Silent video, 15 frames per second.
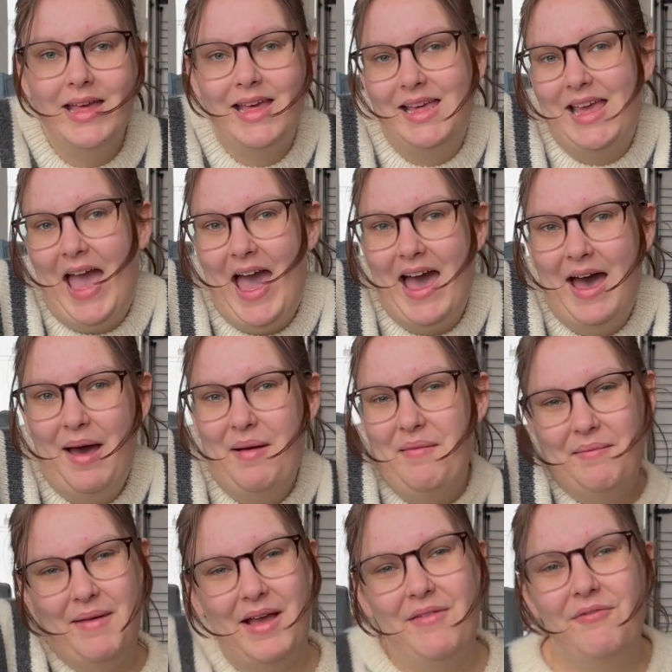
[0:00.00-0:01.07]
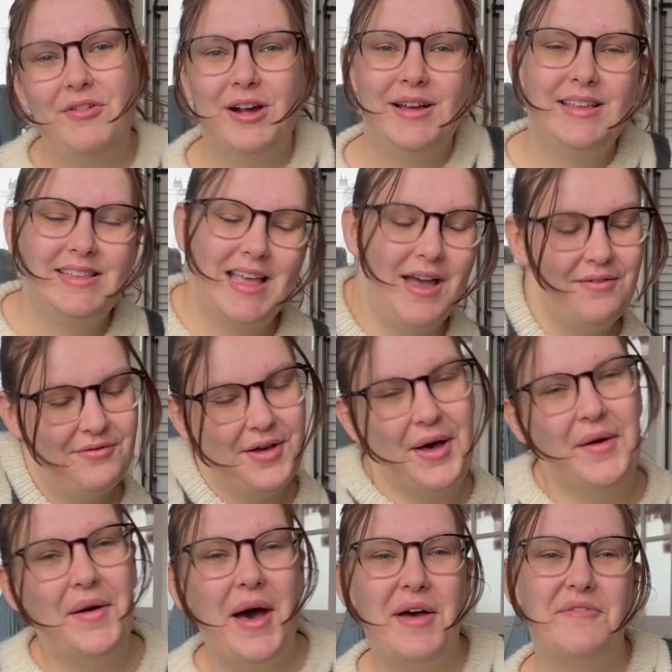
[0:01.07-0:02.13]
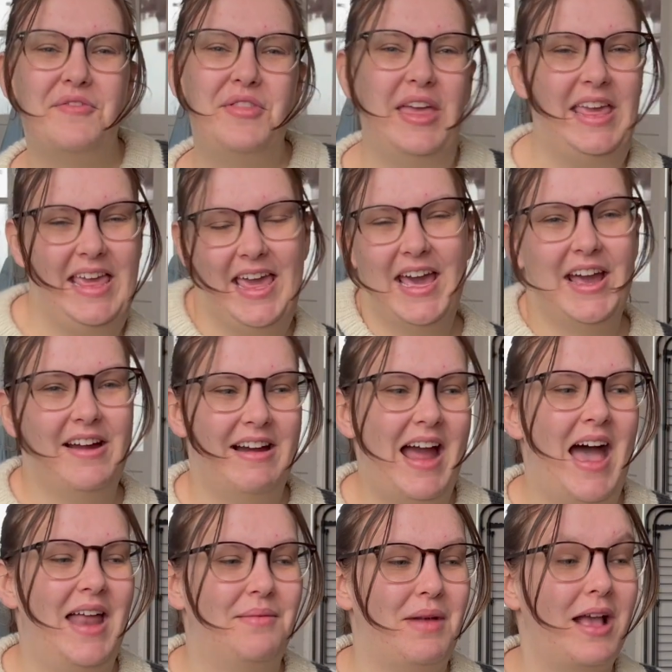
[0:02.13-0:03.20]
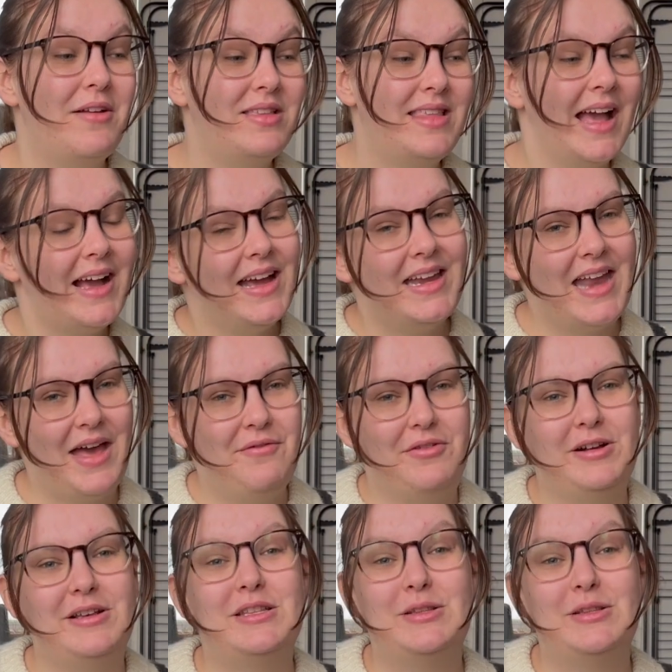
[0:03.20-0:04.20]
yeah, my first FO of the year and my second ever